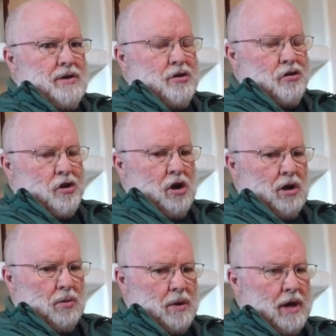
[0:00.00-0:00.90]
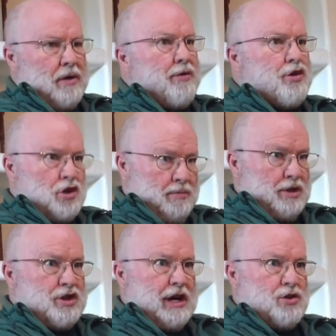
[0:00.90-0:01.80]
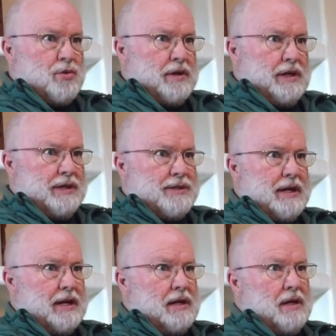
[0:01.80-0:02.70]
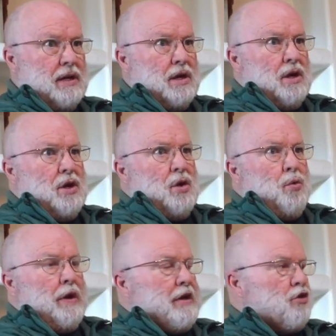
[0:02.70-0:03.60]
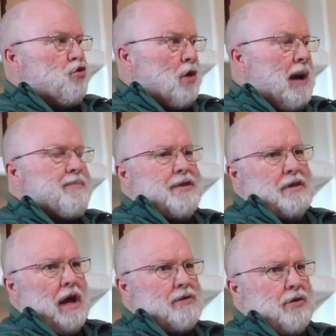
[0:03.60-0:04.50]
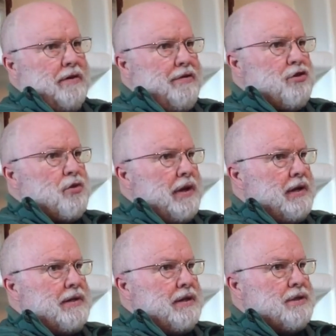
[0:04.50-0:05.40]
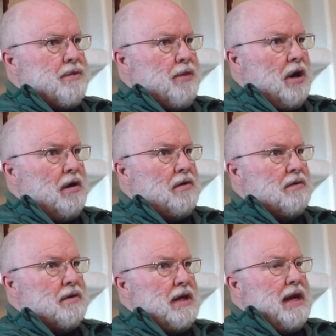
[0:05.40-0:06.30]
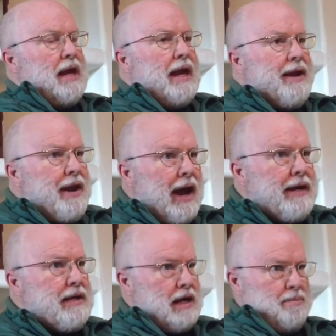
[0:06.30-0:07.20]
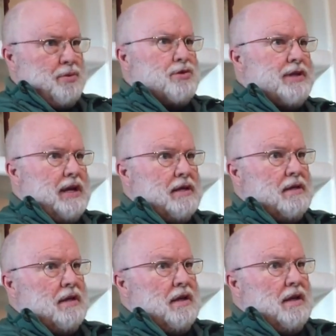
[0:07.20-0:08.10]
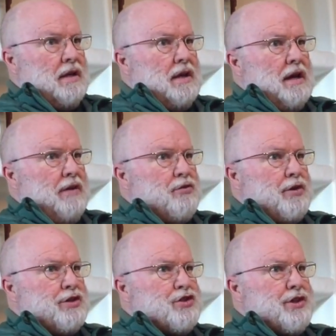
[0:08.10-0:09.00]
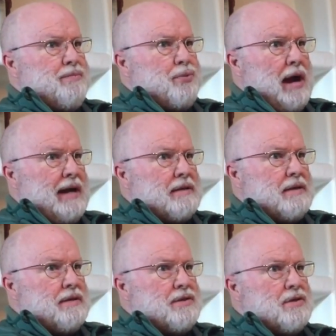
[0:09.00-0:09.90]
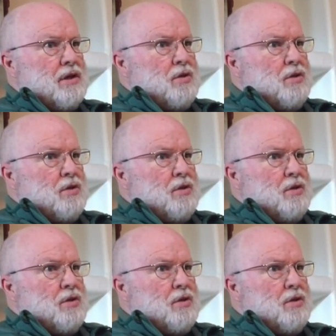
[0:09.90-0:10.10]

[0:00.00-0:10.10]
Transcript: you know, Karl Rahner, the German Jesuit, he said, We could drop the doctrine of the Trinity tomorrow and 98% of Christian practice